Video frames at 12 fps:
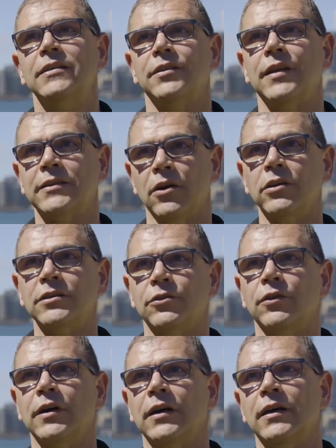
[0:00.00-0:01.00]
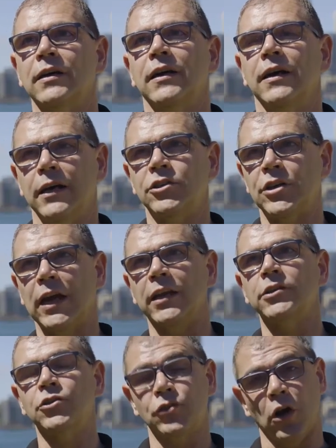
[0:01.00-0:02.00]
So that's also a
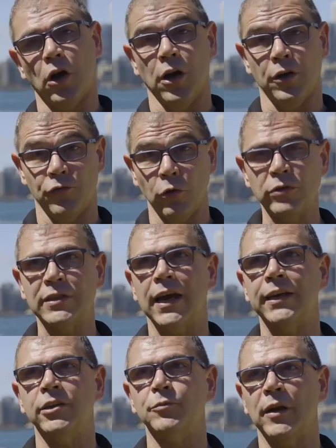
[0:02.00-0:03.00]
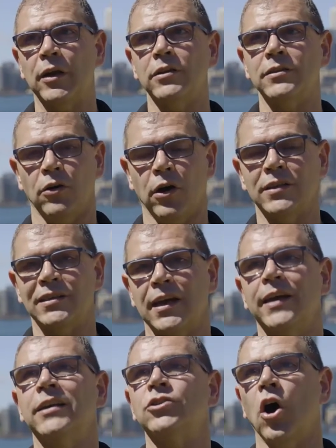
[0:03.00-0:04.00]
challenge on road signage, but also on
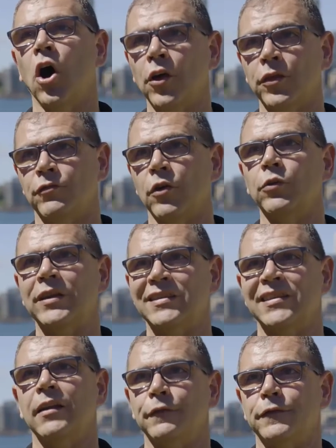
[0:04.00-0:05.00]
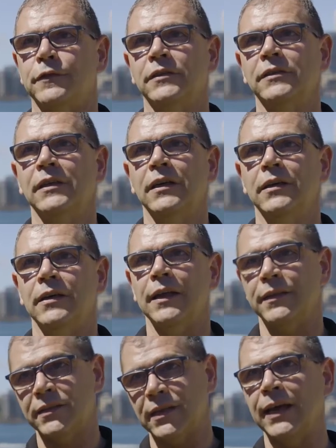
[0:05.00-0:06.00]
signage on the road itself.
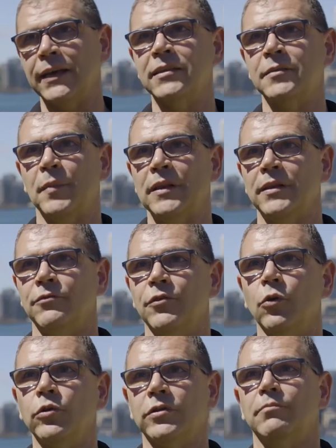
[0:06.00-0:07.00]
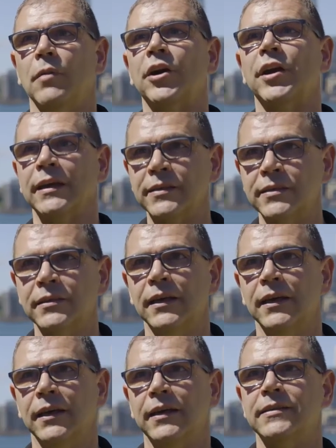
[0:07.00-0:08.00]
Not the signs, but the road markings
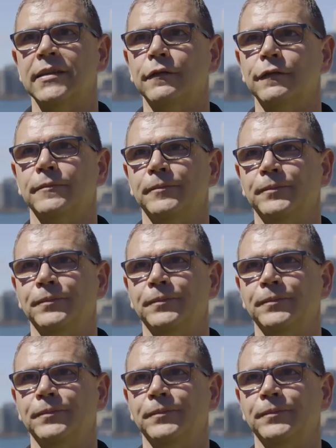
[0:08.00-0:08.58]
itself.